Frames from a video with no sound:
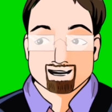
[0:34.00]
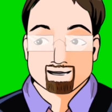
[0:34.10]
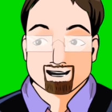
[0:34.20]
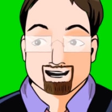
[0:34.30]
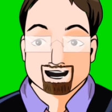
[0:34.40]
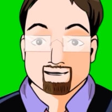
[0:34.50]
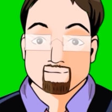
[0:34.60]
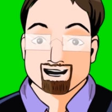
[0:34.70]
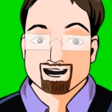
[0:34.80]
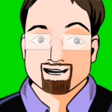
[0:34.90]
You can
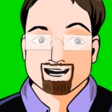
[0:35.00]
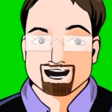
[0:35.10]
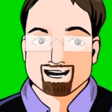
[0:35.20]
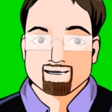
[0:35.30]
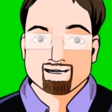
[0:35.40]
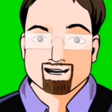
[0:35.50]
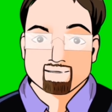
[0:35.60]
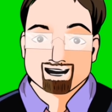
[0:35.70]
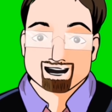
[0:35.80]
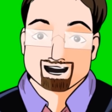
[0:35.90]
embed
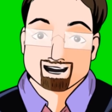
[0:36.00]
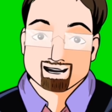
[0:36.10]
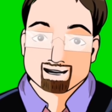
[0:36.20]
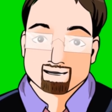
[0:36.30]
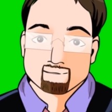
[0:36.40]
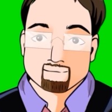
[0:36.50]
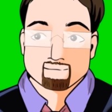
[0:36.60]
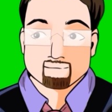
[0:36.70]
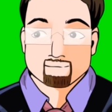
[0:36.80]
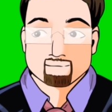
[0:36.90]
HTML code.
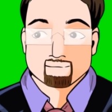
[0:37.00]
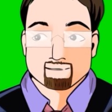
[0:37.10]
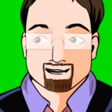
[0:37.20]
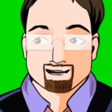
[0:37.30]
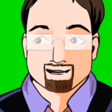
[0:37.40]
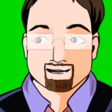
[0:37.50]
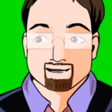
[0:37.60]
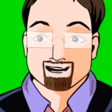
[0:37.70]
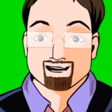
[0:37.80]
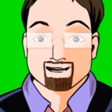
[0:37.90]

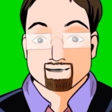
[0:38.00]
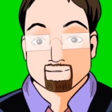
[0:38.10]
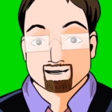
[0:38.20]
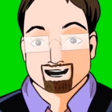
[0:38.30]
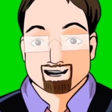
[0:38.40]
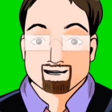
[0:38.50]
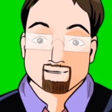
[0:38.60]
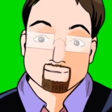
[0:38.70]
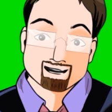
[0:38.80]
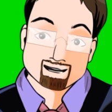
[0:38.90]
You can load
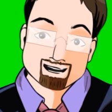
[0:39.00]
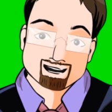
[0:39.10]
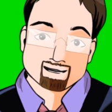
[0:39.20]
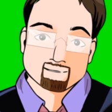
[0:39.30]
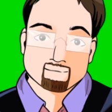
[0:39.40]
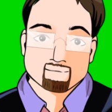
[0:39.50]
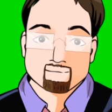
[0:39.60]
another project.